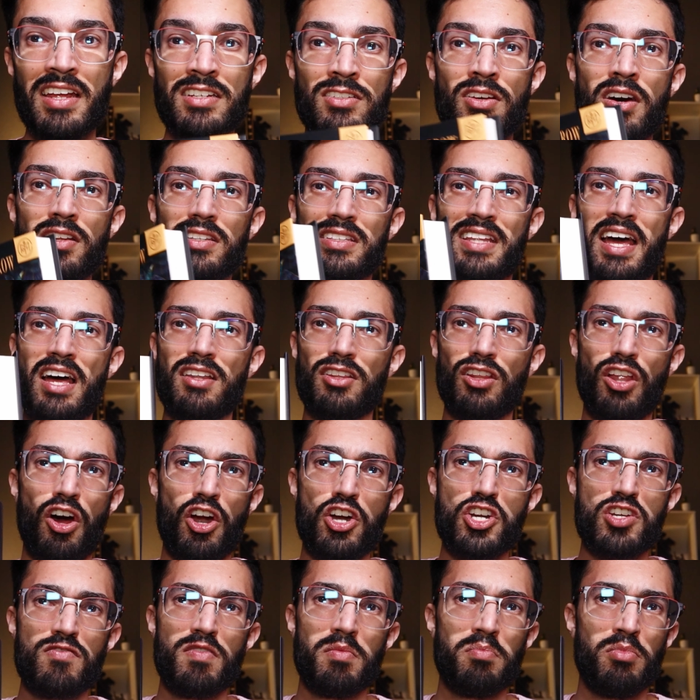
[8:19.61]
And it's not that
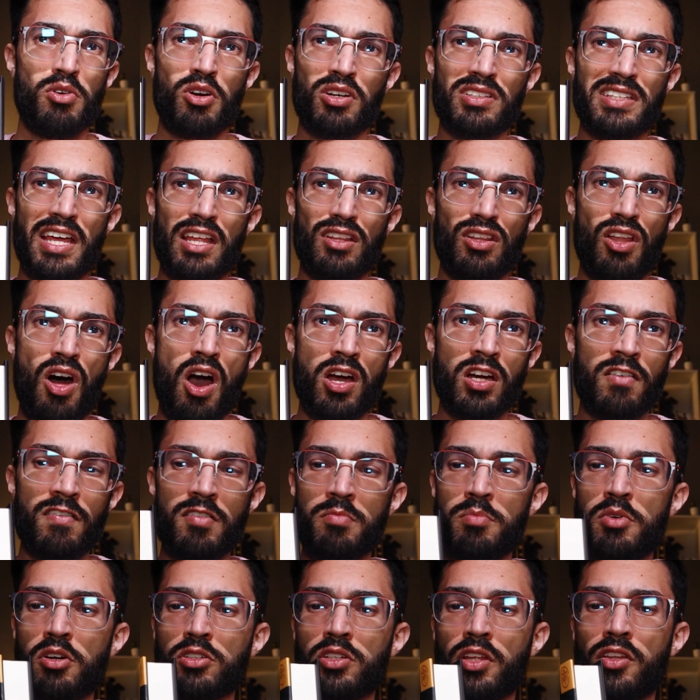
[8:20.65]
large of a book, that long of
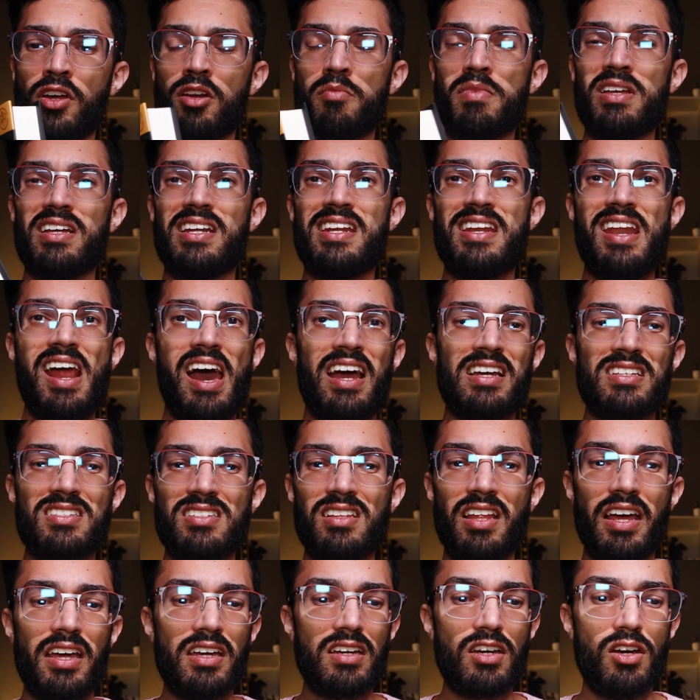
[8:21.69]
a book, so I thought it'd be a
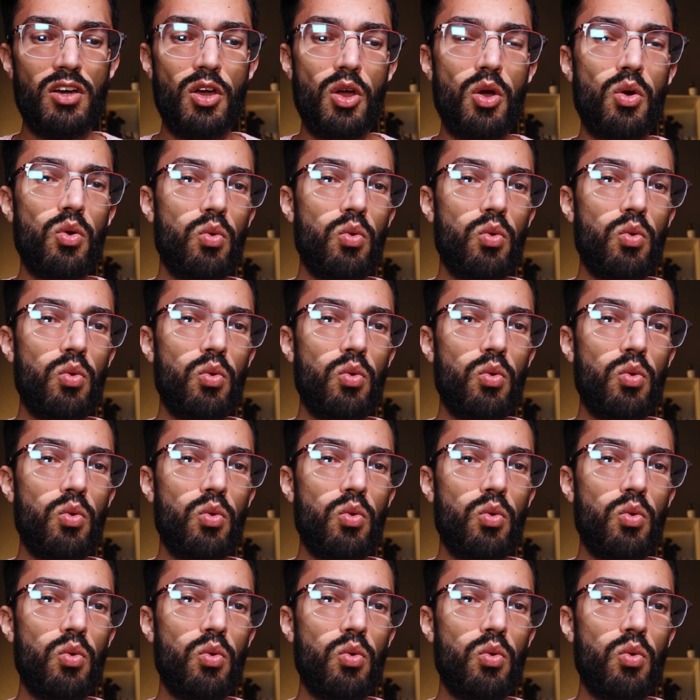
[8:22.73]
nice, like,